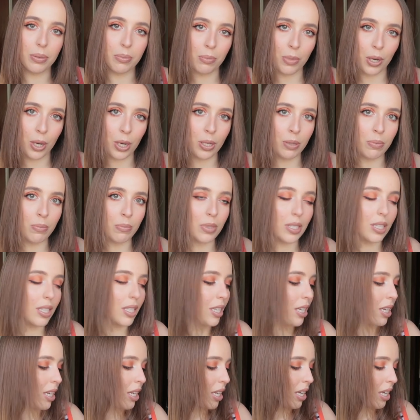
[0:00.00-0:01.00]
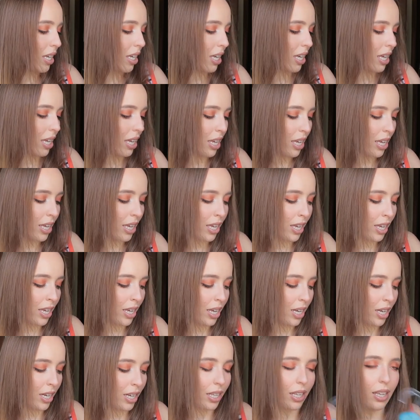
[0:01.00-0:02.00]
bottoms,
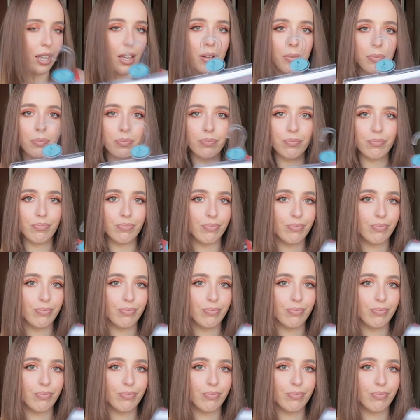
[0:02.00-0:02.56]
and yeah.